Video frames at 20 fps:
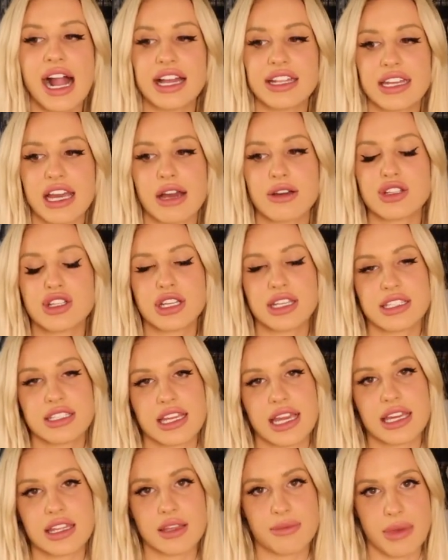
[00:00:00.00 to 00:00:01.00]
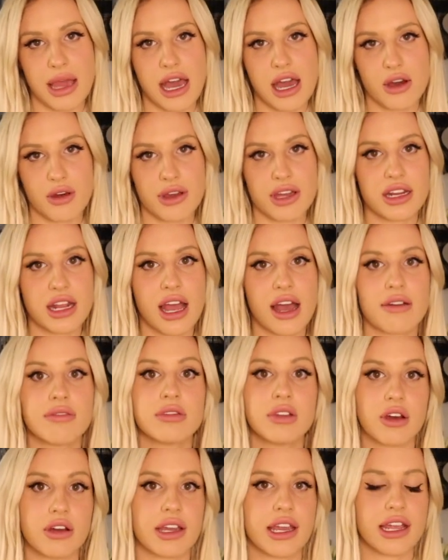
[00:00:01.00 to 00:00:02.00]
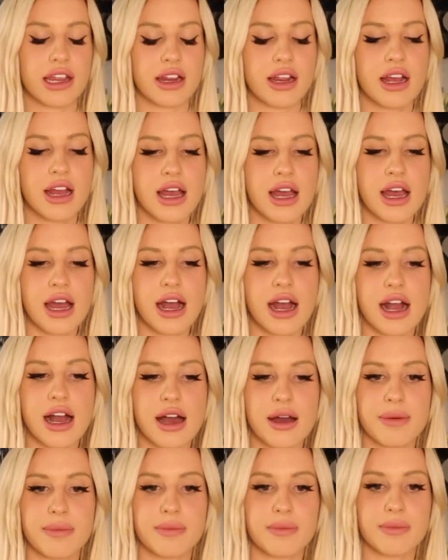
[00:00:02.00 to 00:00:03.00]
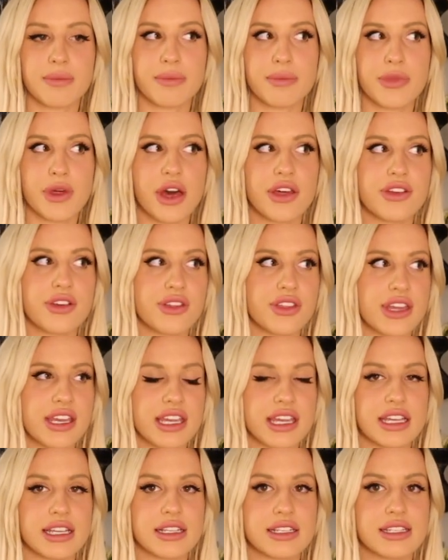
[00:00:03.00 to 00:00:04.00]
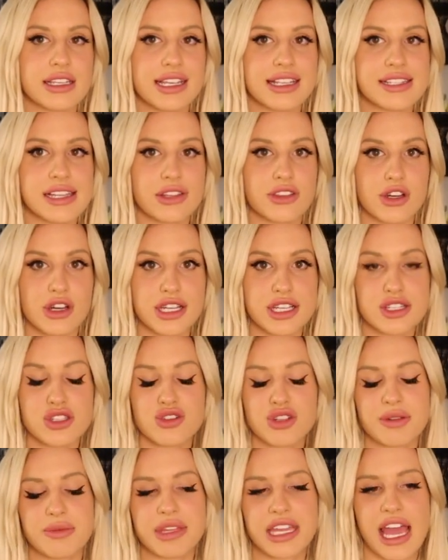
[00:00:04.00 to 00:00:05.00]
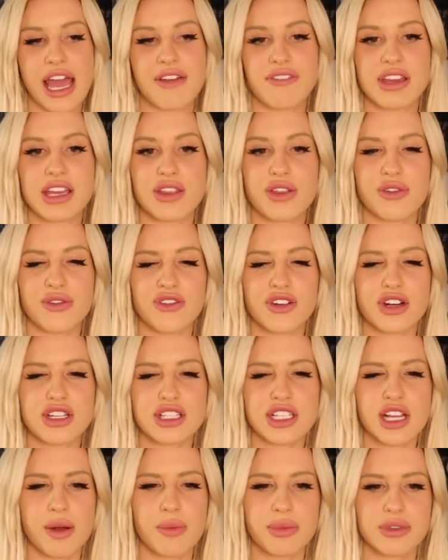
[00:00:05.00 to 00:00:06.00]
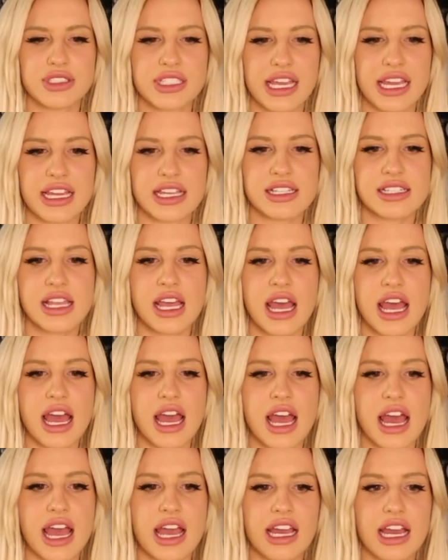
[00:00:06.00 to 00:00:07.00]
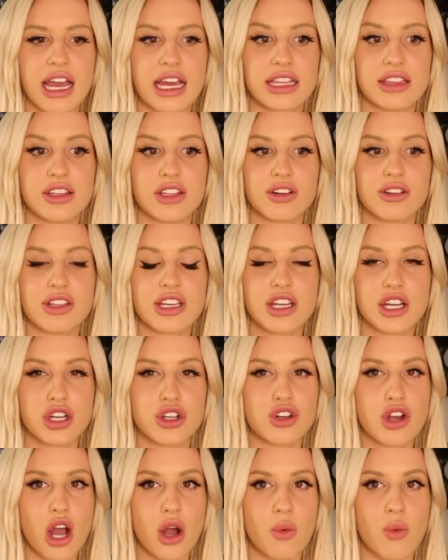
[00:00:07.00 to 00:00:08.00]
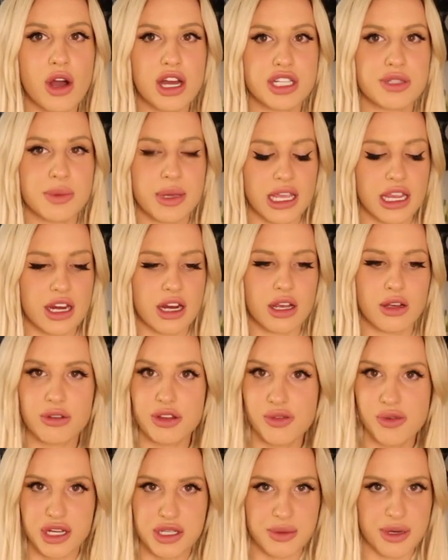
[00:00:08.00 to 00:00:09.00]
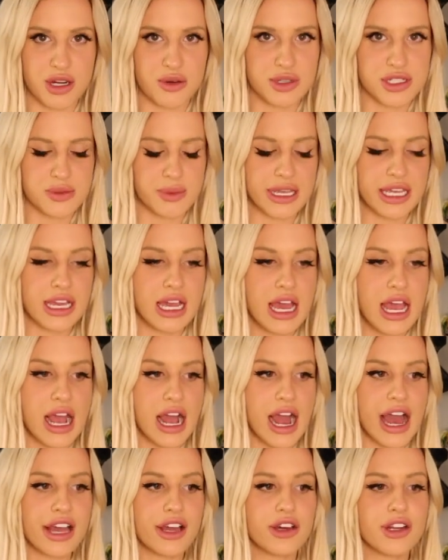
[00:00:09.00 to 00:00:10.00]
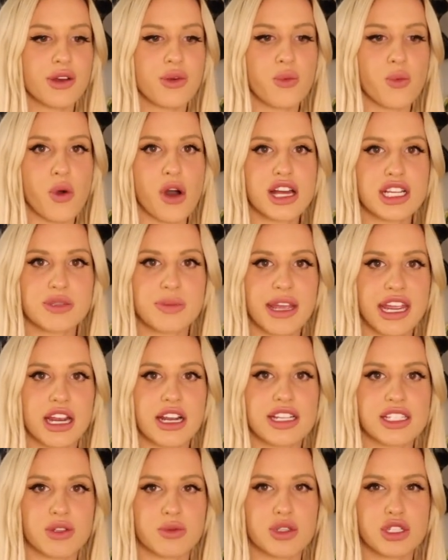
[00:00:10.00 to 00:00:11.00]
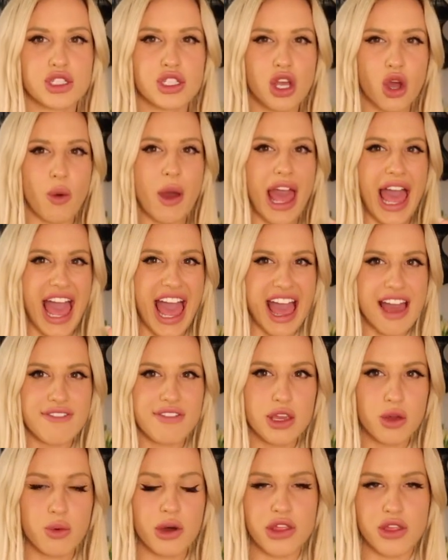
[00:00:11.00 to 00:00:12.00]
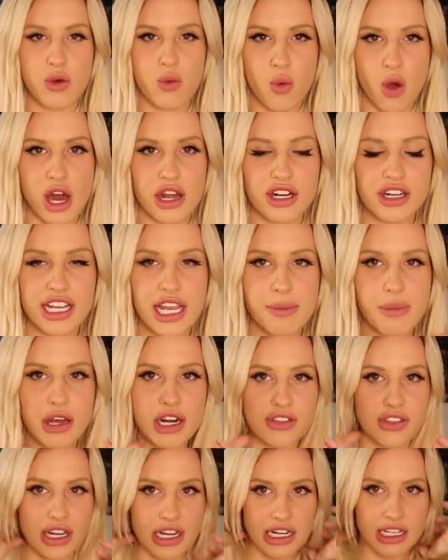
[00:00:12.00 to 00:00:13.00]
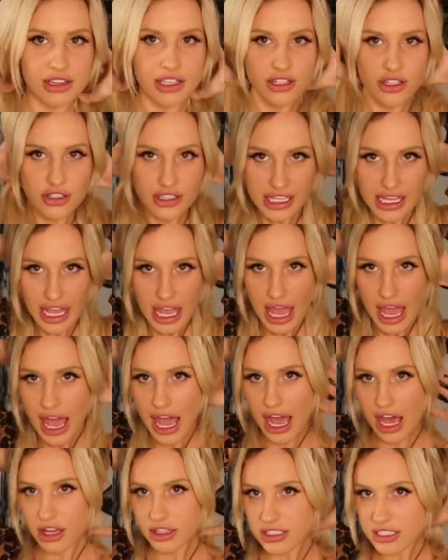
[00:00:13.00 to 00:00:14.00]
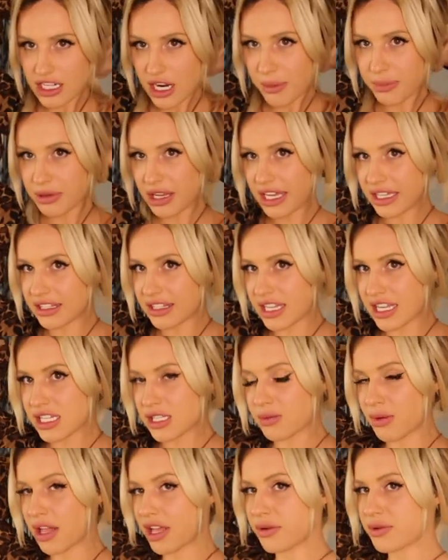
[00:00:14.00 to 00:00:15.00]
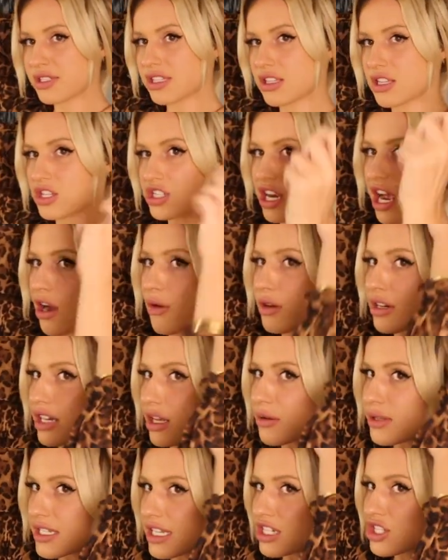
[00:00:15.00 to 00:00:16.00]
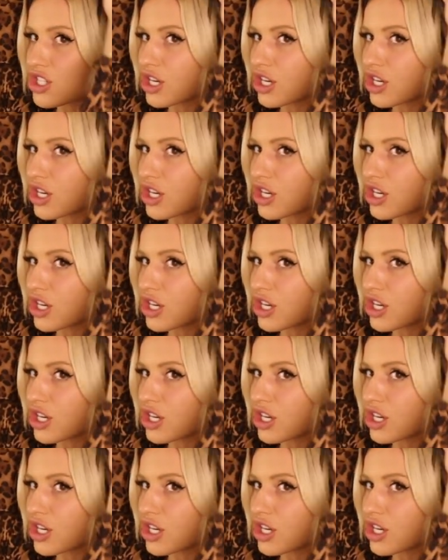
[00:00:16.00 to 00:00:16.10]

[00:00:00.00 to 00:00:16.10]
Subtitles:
and now she can take them out and have long hair. The other thing is that they're extremely heavy. The first couple days, I literally could not wash my hair. I only wash my hair once a week. I couldn't wash my hair because it was so heavy when the water came on it that I literally held it up like this while I was in the shower and I was like